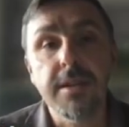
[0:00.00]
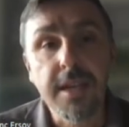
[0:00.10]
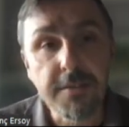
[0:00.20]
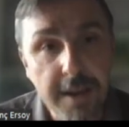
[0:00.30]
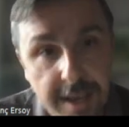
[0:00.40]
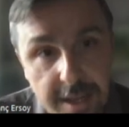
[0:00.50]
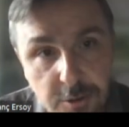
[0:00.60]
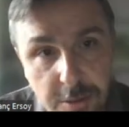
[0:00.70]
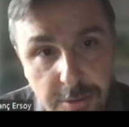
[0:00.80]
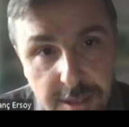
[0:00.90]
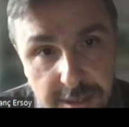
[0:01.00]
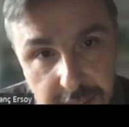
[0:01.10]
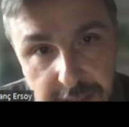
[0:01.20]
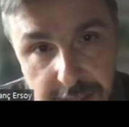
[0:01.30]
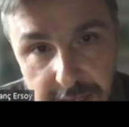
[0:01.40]
In finite groups, it is
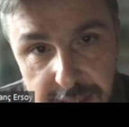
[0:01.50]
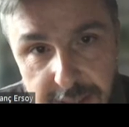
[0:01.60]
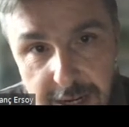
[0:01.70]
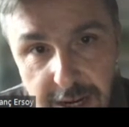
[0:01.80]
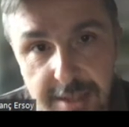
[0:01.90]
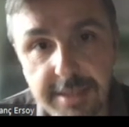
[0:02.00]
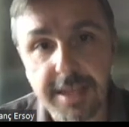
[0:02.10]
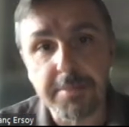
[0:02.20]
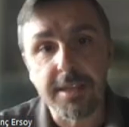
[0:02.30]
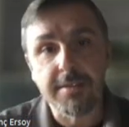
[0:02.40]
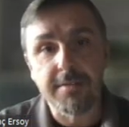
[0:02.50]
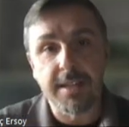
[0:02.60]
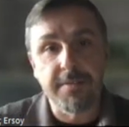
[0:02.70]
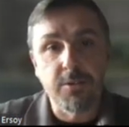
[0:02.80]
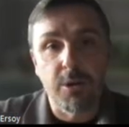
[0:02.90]
not the case. There are something
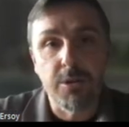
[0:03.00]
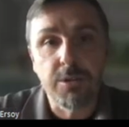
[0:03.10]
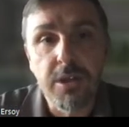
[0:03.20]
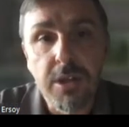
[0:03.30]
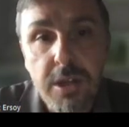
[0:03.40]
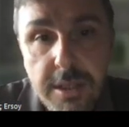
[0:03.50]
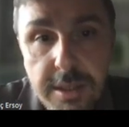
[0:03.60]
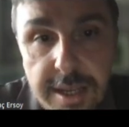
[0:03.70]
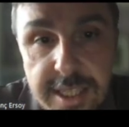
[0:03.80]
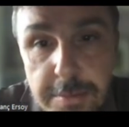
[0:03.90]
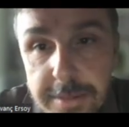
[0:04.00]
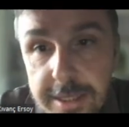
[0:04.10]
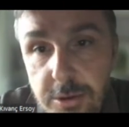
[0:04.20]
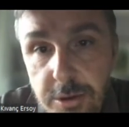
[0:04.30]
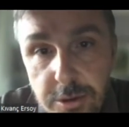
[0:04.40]
that we call
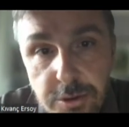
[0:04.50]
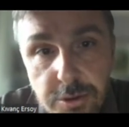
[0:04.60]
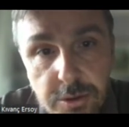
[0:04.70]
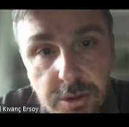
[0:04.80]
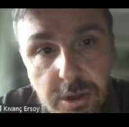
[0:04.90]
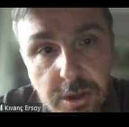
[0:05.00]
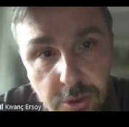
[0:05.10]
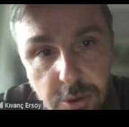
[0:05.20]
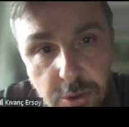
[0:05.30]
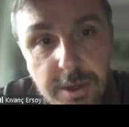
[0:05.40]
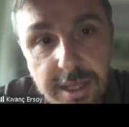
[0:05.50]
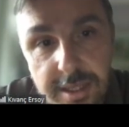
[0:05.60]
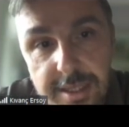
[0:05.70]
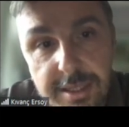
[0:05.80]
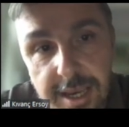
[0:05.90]
non-split torus. So in
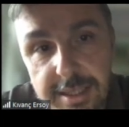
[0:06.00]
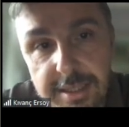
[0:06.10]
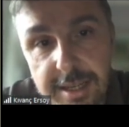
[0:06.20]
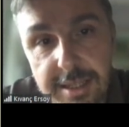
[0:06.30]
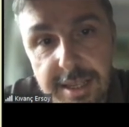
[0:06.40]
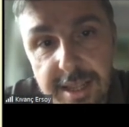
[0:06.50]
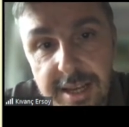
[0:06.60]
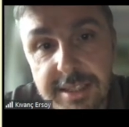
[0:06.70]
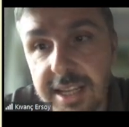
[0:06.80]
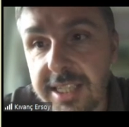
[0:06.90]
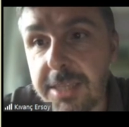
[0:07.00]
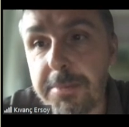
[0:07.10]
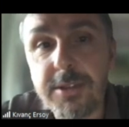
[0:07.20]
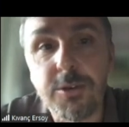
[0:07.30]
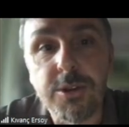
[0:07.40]
this case, there is a
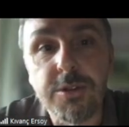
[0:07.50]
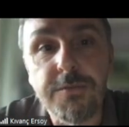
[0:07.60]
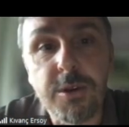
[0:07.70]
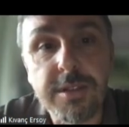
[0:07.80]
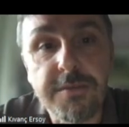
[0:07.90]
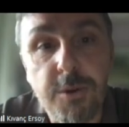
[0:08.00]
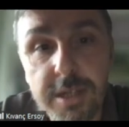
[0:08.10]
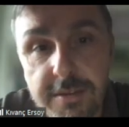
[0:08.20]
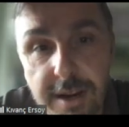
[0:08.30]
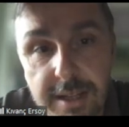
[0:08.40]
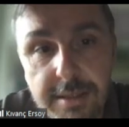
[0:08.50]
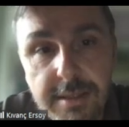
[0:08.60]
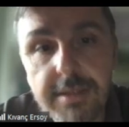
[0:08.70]
non-split torus of order 41.